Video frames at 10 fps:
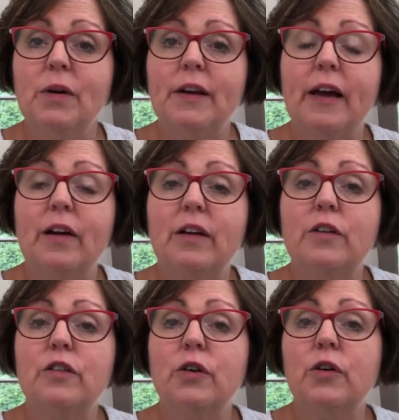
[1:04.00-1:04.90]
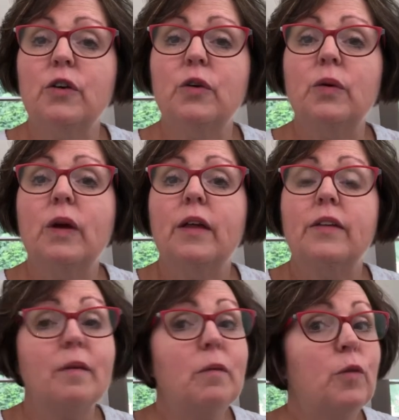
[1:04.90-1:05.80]
down and show you
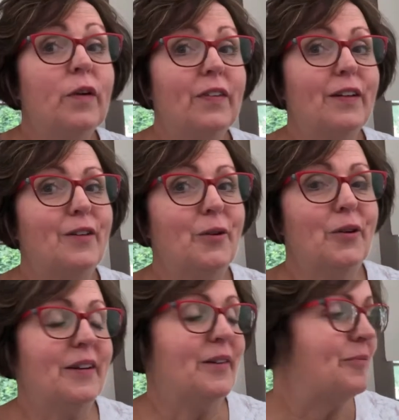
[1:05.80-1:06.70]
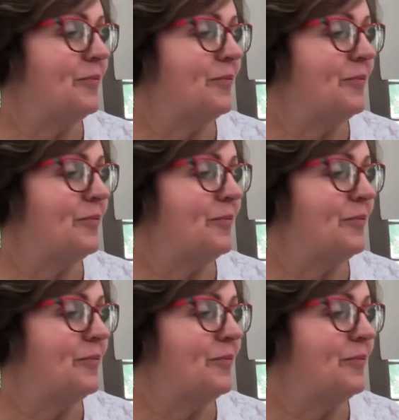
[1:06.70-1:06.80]
some of what's included.